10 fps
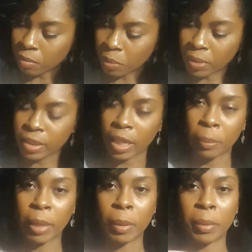wouldn't say
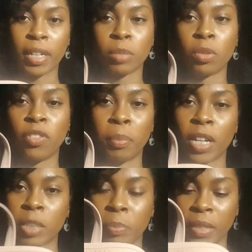baby pink, it's more of a
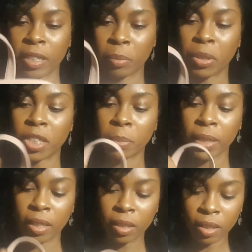blush pink, muted
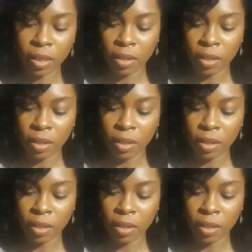pink,